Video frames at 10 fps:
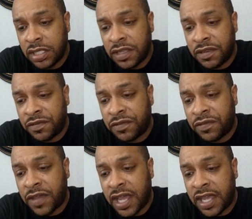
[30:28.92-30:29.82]
In
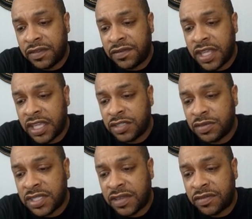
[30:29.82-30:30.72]
5 days,
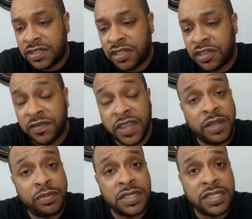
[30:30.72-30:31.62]
we should have a return of
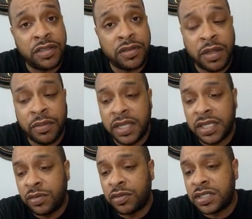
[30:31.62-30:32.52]
8% on our
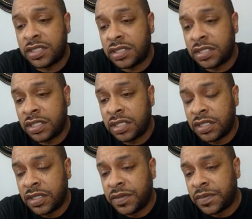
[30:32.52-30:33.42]
money, which
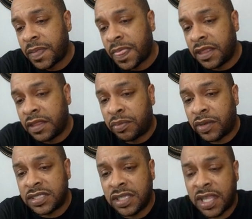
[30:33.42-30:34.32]
the
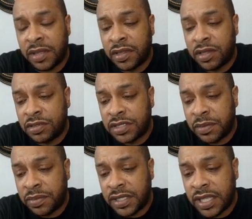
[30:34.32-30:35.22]
price of Klima goes
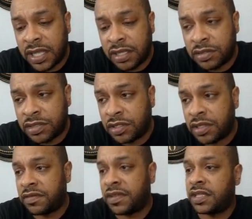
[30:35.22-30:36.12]
up and down, so
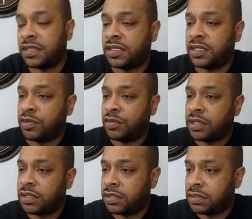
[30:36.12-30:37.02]
you have that to deal
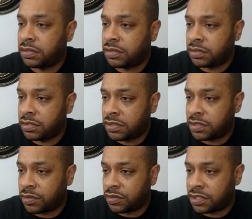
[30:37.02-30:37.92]
with. It
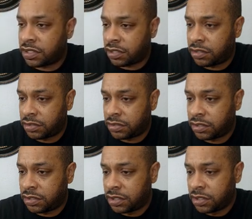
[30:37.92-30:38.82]
is going slow. You
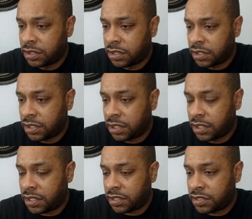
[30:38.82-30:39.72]
can
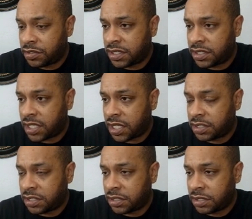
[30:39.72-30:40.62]
look here at the
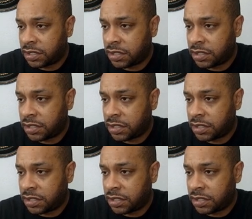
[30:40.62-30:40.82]
transaction.